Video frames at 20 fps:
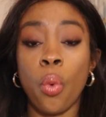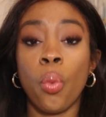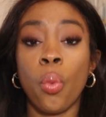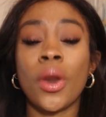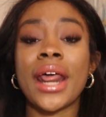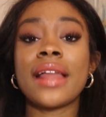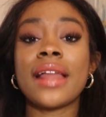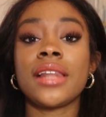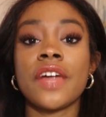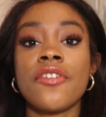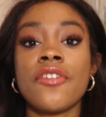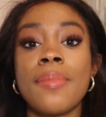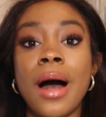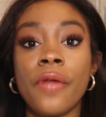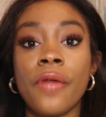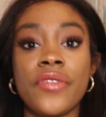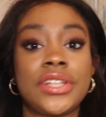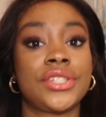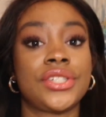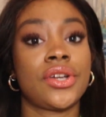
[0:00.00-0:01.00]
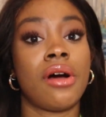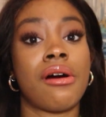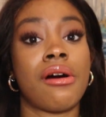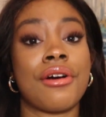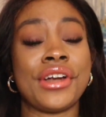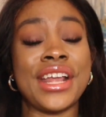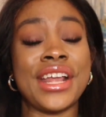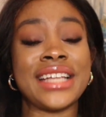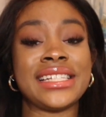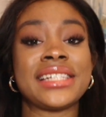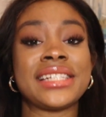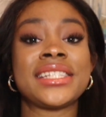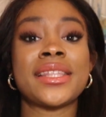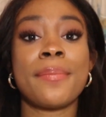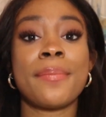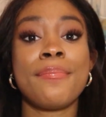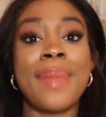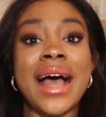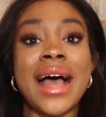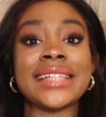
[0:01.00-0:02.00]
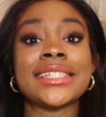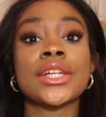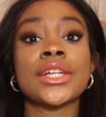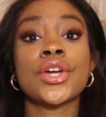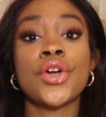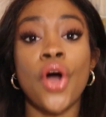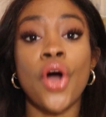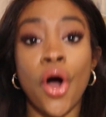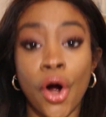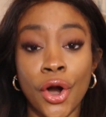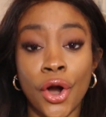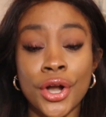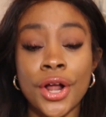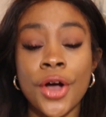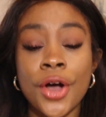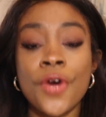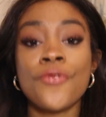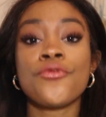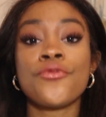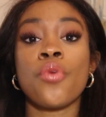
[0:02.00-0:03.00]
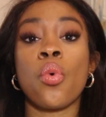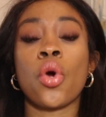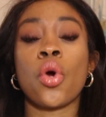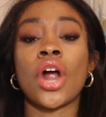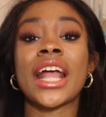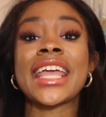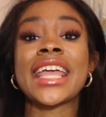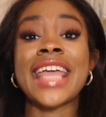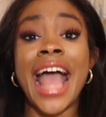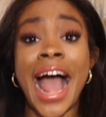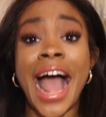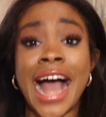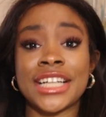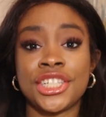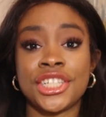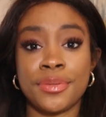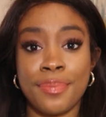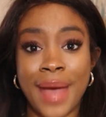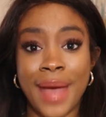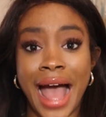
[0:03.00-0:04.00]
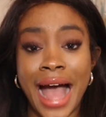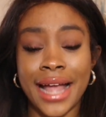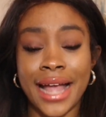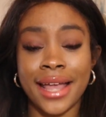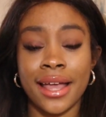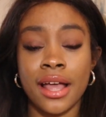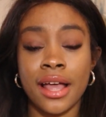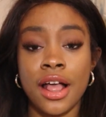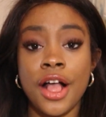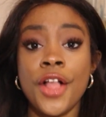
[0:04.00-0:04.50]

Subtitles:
what I love about this card is it's the best card for cash back.